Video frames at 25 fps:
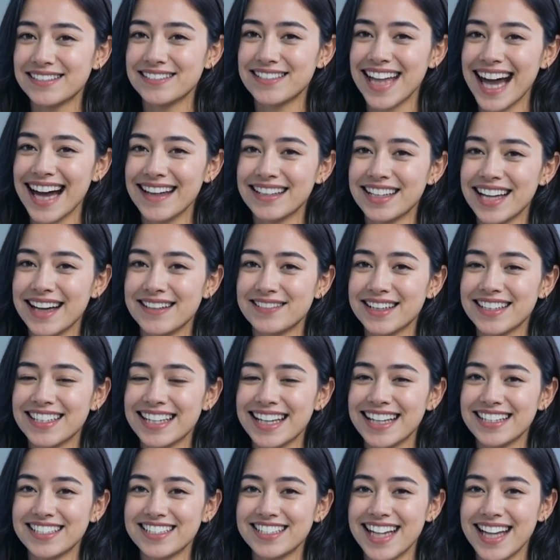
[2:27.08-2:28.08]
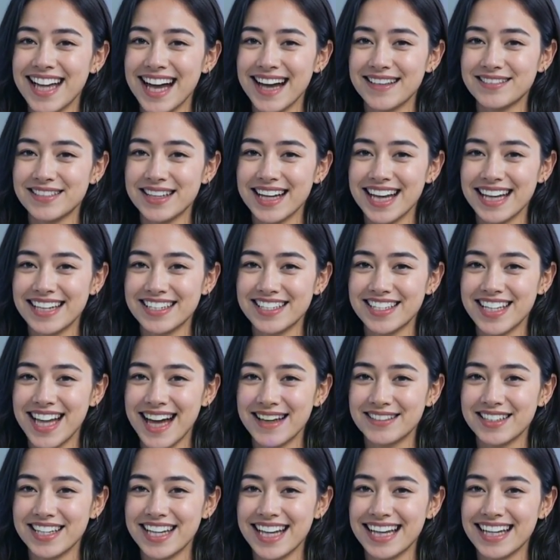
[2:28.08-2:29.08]
Now that everything is set up, it's
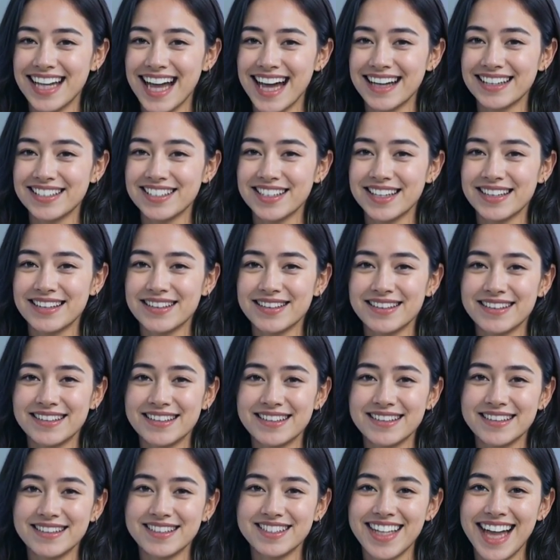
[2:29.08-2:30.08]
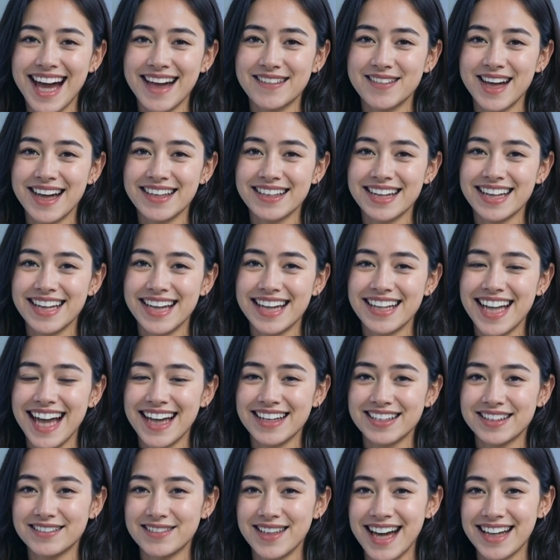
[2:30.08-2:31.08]
time to connect. Tap on the
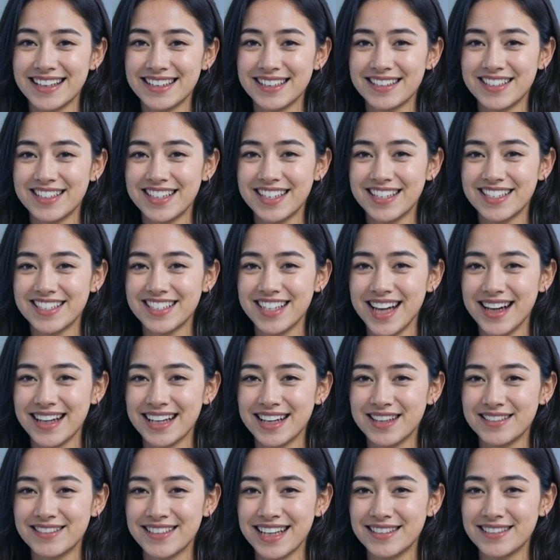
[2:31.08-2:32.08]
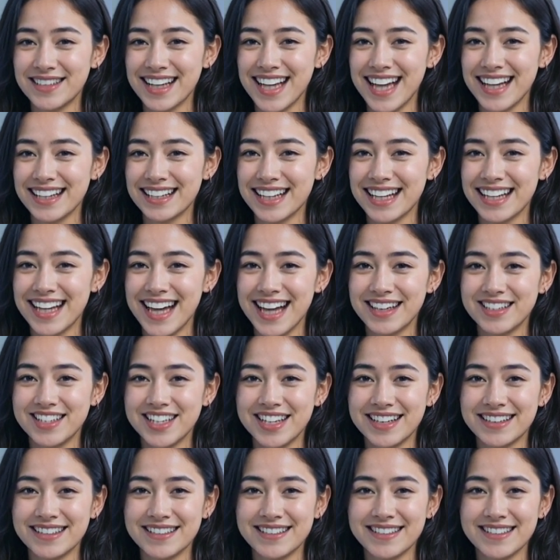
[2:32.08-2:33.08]
Connect button to start your VPN
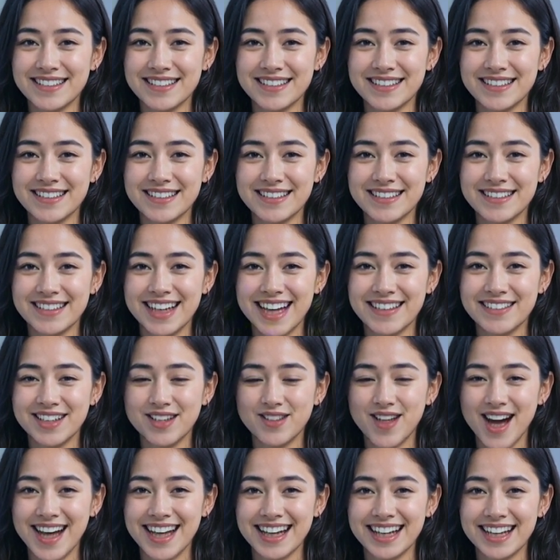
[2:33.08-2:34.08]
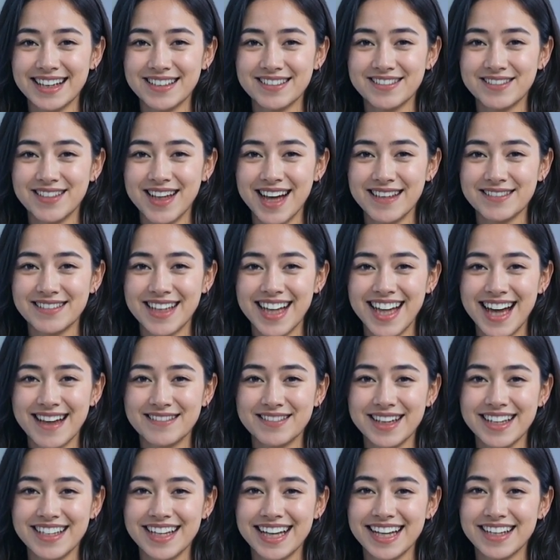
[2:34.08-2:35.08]
connection. If you want to confirm that
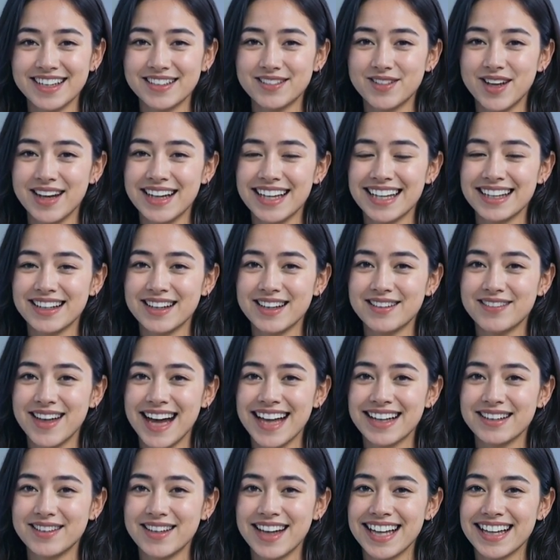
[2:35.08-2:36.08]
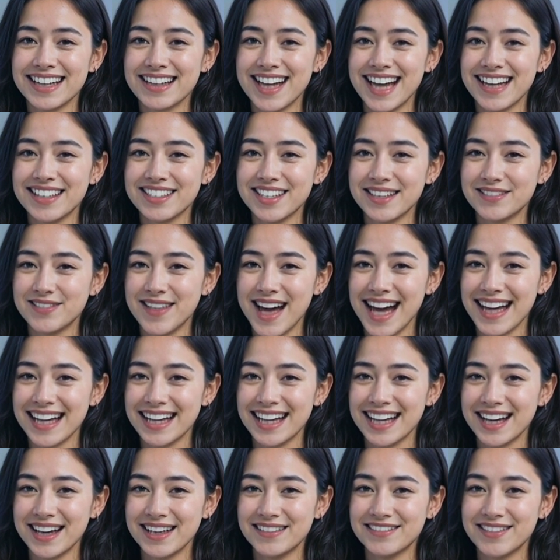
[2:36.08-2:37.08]
everything is working correctly and to
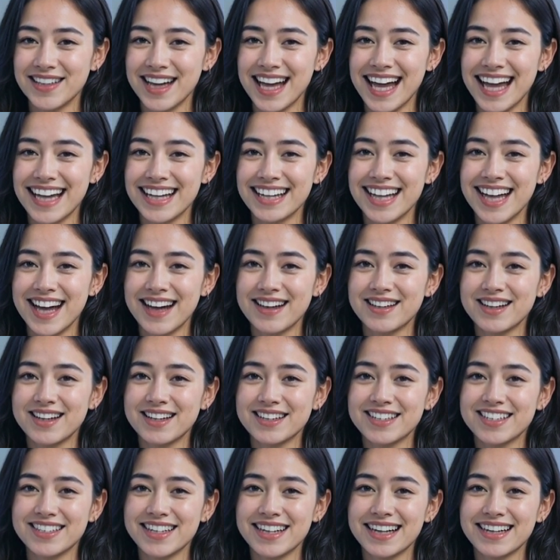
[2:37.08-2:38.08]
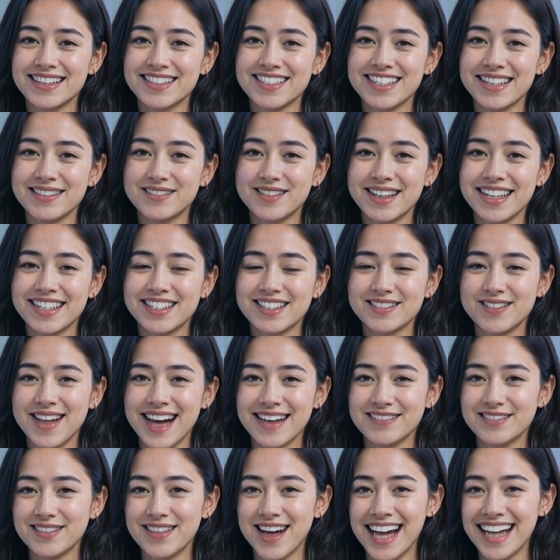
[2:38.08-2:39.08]
monitor for any errors, simply
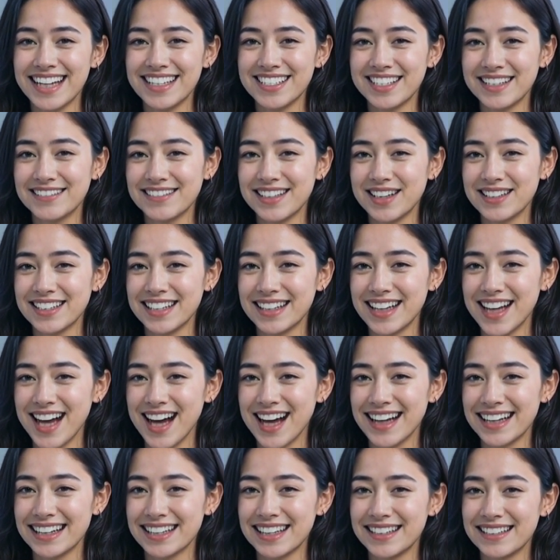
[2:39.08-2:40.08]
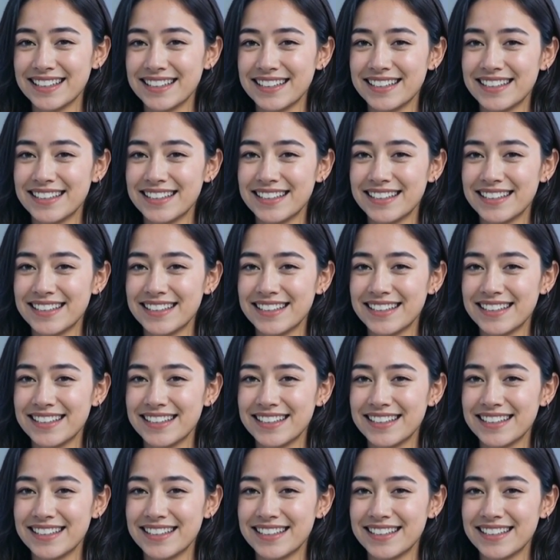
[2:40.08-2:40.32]
swipe right to view the log.